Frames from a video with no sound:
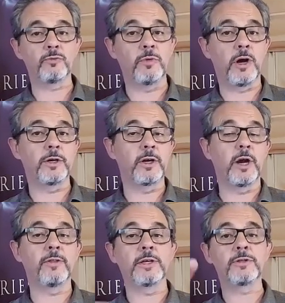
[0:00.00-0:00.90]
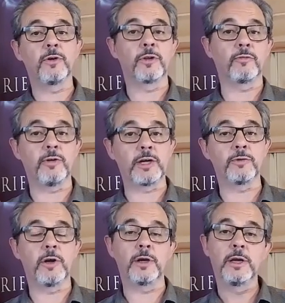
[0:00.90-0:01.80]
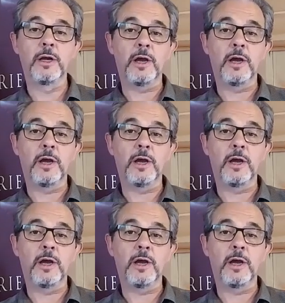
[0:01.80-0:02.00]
wrong. You got this other fact wrong.